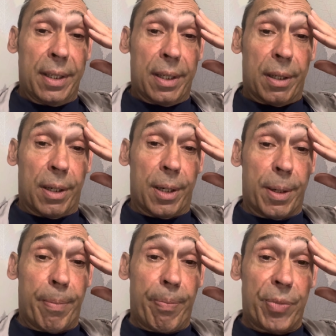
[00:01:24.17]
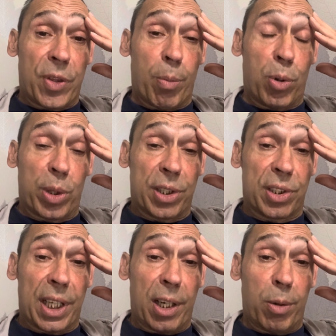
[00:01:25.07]
The book is
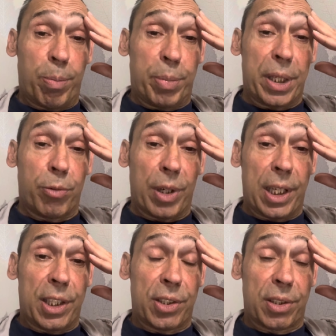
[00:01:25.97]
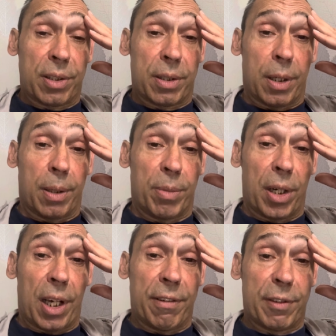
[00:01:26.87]
now being released, The
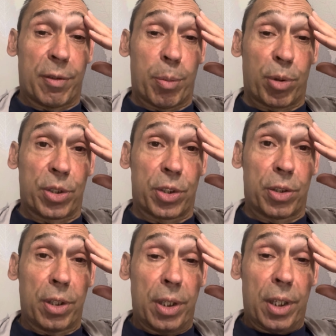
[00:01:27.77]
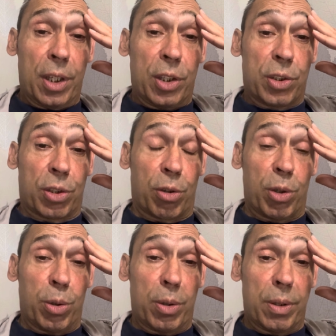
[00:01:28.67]
Life of a Prison Screw.